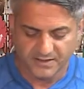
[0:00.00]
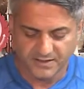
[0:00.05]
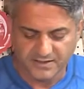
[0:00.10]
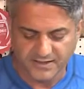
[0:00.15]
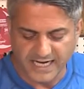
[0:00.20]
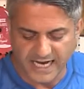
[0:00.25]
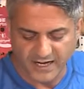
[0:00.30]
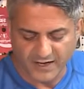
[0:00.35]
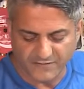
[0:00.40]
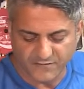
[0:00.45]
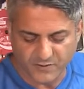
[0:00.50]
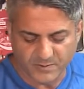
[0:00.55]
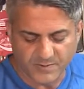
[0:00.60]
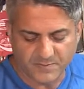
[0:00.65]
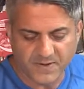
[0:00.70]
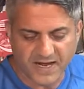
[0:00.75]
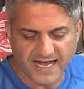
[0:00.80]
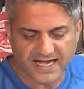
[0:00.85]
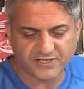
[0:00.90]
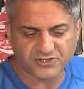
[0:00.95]
Now, from a
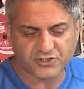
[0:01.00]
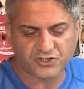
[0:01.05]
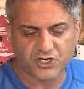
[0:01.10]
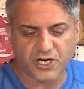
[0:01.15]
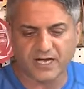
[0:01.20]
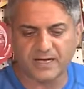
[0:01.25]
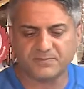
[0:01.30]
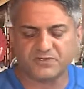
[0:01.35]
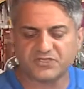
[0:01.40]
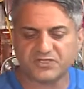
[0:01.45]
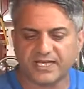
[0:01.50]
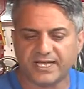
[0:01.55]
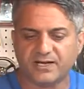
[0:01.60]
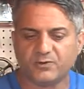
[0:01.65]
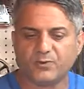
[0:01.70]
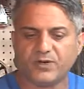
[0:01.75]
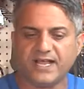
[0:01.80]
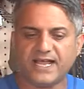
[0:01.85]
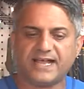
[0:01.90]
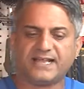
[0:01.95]
past job site
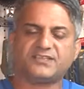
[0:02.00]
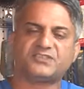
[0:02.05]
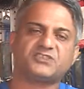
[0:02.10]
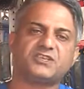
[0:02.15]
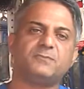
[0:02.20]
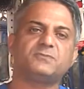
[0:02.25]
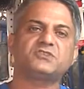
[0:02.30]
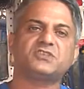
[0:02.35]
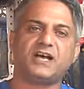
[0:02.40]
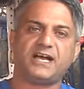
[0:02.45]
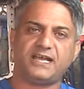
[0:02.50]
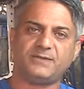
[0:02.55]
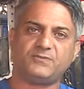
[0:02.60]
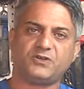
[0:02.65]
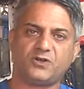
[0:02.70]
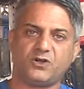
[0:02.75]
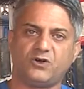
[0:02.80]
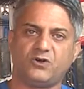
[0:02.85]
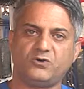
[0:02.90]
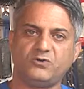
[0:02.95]
we had some time
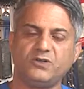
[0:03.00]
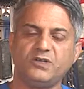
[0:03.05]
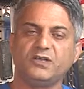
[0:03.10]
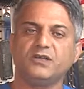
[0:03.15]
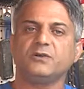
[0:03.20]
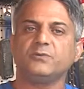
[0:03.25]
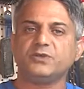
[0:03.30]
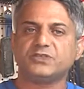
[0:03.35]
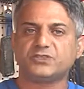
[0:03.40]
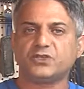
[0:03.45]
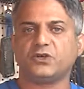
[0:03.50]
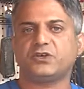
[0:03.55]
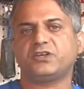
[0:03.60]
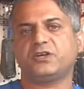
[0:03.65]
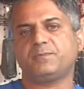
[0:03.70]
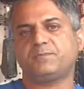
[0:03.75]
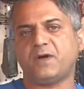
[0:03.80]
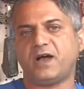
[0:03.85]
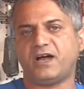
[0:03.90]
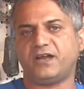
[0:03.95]
ago, we took it
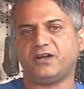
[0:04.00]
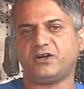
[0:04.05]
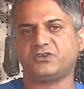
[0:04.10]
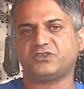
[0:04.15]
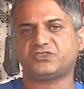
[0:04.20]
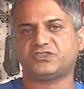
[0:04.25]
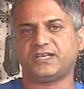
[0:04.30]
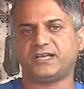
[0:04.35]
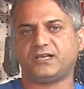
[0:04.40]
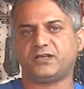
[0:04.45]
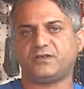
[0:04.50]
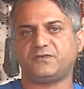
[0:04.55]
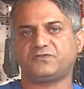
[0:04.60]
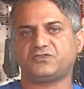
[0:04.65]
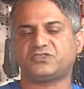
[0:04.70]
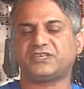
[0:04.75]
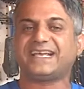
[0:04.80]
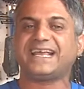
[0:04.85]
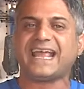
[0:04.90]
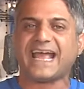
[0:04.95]
upon
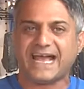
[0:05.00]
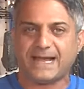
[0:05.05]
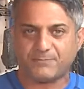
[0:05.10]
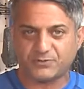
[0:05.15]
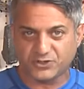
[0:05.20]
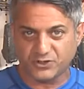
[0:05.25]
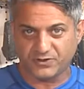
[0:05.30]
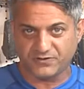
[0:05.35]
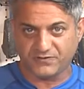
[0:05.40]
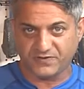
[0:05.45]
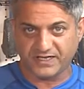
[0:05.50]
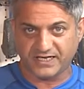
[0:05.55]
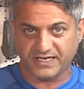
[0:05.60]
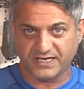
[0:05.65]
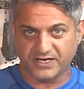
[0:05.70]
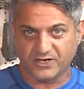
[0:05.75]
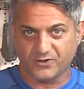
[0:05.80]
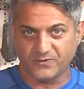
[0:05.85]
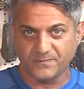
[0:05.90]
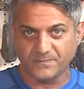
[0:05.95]
ourselves to capture the
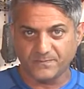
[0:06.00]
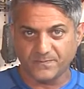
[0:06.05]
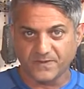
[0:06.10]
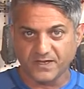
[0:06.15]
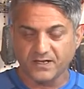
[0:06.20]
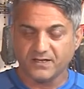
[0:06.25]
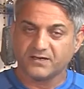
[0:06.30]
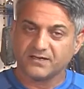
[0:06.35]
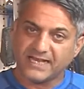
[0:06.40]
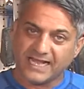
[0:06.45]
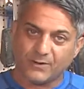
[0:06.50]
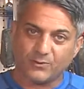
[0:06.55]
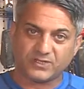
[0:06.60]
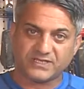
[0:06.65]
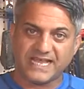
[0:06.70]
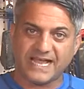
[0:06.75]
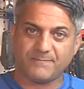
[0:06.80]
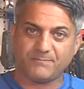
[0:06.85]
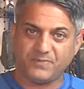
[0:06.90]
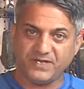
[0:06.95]
video. Now, with
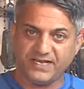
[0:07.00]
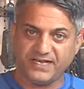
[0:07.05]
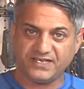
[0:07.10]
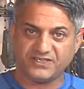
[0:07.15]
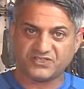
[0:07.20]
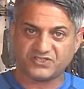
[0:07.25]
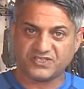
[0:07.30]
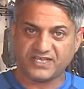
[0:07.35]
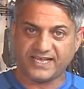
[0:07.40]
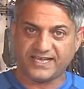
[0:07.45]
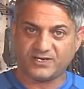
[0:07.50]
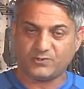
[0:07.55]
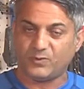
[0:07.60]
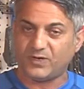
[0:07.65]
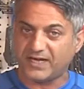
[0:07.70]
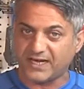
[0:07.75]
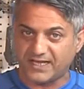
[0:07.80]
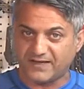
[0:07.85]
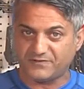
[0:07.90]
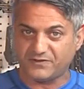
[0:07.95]
that being said, we
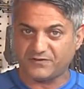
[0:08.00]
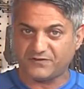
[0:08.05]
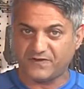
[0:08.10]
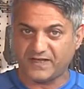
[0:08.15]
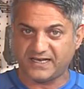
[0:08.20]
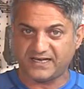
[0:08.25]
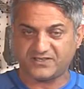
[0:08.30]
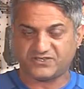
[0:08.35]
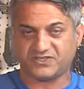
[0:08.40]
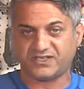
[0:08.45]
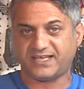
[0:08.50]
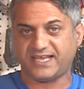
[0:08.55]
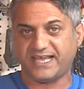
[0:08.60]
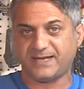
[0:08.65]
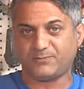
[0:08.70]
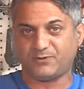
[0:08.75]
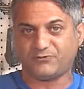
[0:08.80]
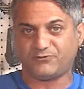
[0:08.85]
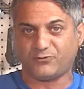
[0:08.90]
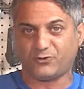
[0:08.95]
love the fellas at
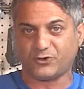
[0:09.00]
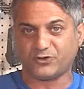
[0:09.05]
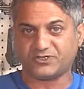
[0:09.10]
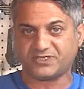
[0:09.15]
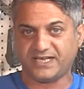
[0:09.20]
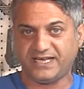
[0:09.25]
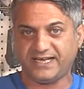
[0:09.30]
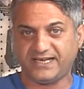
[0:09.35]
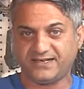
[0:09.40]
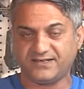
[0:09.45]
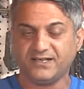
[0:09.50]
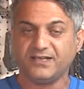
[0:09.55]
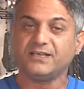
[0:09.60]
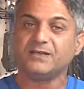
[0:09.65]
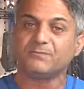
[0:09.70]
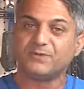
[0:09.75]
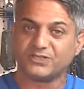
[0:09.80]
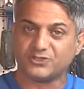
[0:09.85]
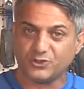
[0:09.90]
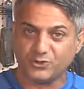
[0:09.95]
Cable 14,
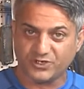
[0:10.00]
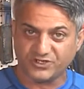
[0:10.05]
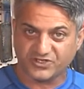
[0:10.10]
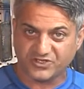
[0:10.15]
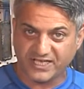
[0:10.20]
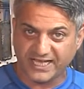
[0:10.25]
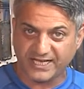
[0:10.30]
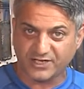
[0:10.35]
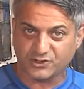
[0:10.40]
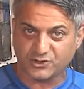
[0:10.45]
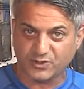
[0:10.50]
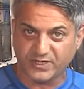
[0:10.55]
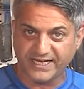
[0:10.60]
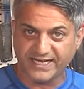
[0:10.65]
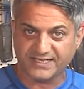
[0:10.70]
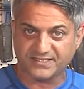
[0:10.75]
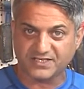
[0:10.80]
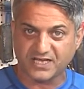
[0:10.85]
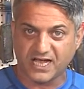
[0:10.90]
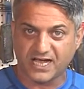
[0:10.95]
but due to
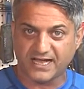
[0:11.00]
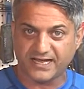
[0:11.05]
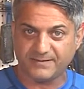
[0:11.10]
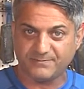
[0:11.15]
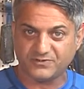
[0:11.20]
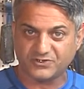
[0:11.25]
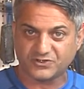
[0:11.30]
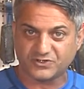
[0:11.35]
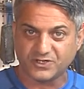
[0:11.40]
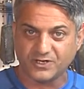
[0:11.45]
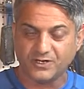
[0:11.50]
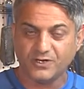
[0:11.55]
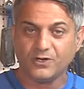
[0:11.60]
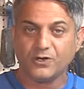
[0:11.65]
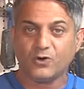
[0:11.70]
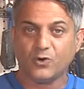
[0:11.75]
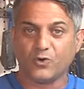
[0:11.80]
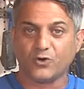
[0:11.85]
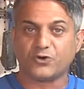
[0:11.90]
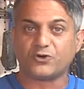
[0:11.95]
scheduling at times
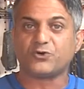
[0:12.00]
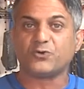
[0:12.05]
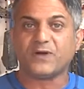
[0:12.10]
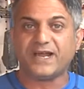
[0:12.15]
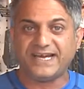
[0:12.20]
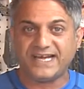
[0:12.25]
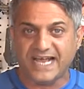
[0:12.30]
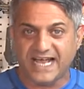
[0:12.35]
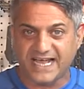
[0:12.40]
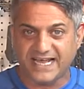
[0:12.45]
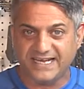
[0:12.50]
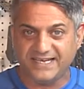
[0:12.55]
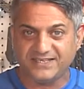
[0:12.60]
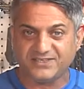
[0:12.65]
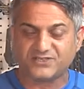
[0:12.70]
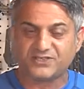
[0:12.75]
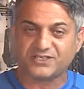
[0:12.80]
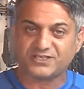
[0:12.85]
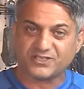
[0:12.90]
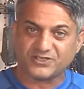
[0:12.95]
or great
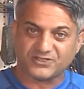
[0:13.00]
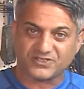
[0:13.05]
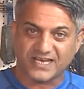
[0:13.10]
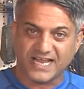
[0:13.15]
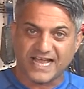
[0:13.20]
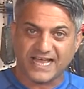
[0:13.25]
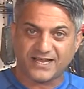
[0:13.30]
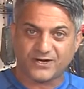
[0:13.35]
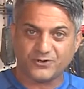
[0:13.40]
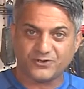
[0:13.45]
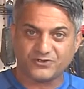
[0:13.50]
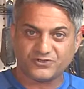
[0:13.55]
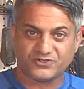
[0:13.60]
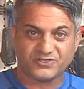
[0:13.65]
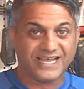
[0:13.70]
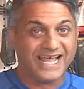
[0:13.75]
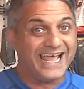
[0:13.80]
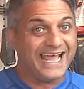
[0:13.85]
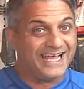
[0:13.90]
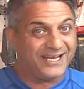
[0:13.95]
heights such as
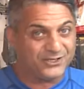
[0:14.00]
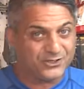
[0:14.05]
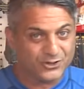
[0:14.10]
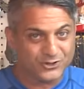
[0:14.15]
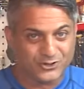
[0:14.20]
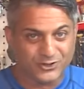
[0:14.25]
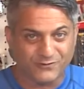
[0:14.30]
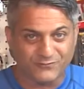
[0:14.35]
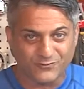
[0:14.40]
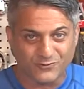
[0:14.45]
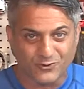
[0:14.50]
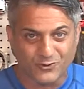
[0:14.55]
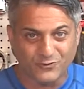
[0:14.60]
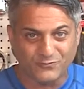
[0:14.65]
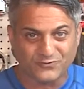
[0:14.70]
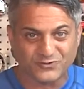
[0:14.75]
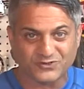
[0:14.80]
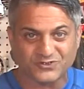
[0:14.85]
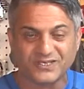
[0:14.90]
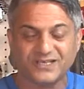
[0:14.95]
ladders, edges of
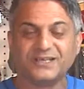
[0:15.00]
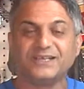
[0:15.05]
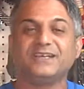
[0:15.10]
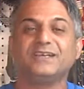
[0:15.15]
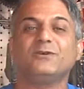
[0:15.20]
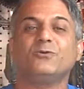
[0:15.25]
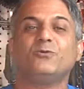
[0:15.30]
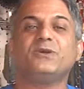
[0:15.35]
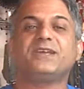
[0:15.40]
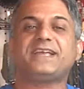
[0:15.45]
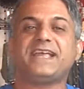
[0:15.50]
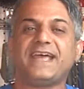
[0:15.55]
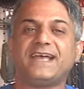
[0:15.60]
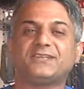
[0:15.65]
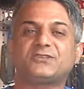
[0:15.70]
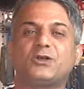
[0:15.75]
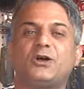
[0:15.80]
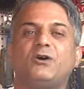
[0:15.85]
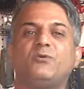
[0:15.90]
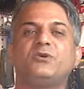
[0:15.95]
roofs, we
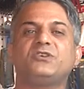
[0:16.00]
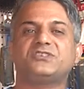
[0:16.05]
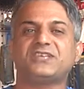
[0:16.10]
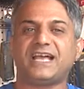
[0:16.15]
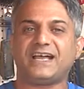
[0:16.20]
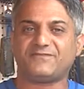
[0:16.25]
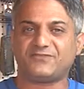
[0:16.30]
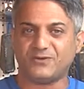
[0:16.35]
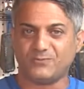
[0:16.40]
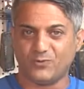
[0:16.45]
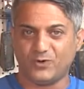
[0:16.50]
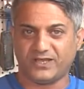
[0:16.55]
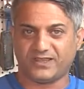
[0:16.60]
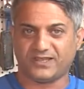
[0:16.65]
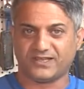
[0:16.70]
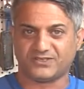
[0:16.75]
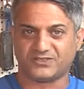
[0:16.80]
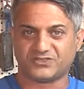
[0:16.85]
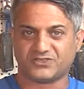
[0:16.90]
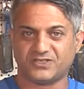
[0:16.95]
can't always have them
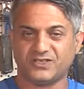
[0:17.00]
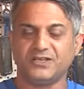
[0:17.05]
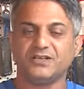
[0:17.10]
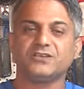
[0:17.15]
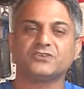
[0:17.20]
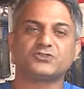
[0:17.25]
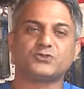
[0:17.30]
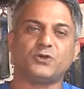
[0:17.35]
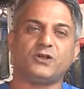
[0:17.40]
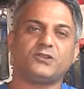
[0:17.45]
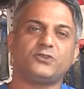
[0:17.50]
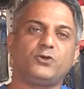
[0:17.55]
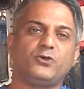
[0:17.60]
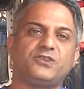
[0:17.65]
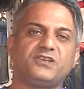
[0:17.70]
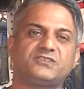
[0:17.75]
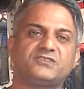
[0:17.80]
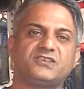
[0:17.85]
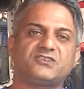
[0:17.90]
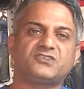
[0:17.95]
with us. So although
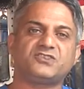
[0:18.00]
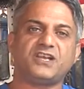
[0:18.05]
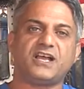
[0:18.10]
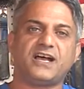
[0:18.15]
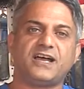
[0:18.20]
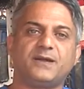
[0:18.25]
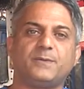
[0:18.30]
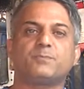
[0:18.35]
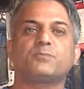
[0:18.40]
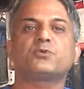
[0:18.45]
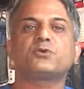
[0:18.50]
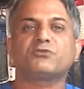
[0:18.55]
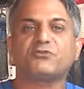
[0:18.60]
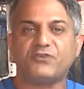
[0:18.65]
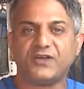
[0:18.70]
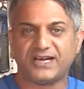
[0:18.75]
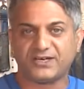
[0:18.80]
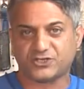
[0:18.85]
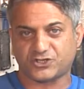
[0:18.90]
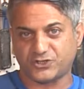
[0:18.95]
this is not
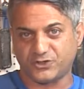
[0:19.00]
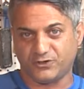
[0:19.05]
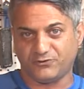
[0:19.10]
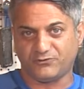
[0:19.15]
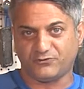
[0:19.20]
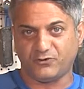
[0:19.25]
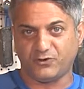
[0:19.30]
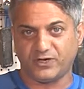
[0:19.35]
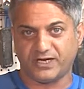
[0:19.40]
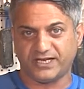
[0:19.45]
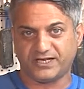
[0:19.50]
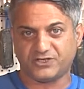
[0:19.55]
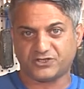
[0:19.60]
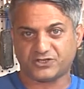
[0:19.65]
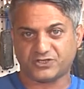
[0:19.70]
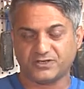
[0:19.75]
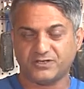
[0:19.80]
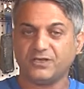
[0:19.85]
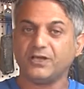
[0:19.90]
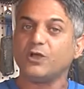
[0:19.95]
professional
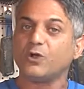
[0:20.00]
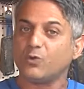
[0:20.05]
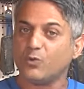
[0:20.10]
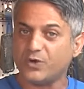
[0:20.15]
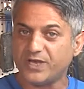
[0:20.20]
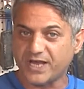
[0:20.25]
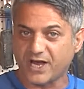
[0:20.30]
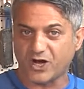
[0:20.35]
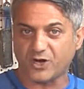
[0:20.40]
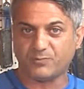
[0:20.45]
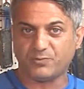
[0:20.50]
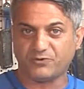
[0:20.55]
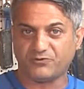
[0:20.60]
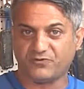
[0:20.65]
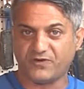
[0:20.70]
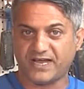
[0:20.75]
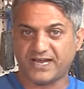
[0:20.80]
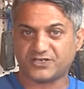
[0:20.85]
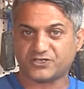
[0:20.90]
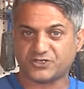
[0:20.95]
footage, we are
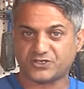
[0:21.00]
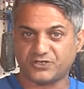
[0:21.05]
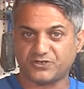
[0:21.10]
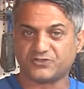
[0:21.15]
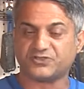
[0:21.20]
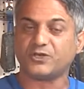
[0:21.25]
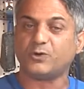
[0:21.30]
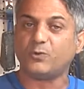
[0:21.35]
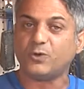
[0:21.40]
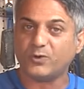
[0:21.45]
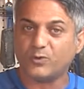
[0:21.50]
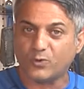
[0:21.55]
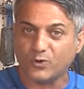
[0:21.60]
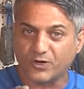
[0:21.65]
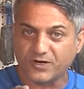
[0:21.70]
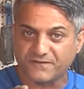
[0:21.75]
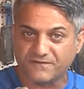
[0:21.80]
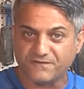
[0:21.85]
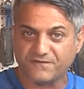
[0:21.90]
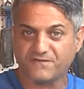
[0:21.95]
professionals and we
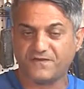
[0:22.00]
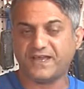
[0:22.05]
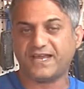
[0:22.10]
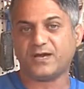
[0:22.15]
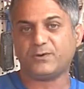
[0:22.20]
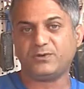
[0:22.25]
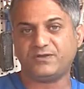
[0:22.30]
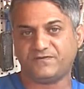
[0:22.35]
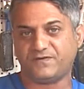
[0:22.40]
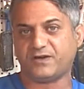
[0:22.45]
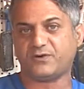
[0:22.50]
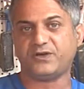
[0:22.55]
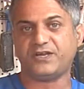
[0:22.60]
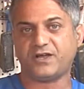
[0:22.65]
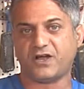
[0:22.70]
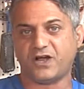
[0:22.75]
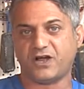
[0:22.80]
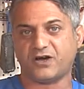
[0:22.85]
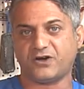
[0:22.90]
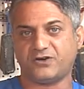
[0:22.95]
work very, very
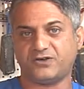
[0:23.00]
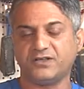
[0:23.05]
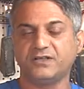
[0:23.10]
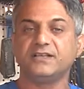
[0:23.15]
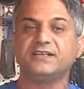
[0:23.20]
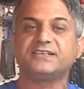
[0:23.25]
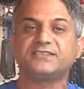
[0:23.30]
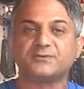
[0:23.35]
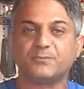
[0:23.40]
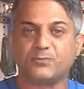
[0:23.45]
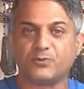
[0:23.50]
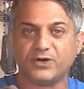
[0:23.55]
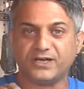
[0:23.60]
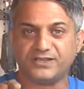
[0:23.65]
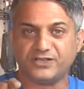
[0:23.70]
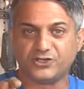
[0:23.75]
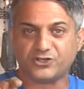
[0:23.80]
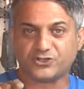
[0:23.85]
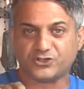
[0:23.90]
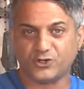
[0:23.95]
hard to
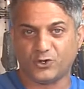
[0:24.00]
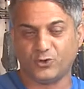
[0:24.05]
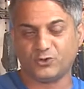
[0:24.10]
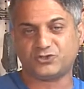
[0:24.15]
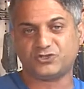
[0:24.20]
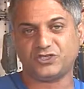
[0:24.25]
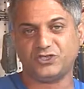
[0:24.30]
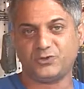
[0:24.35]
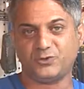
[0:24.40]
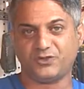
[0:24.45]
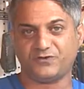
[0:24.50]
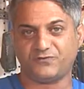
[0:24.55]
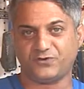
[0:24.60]
bring the show to you, the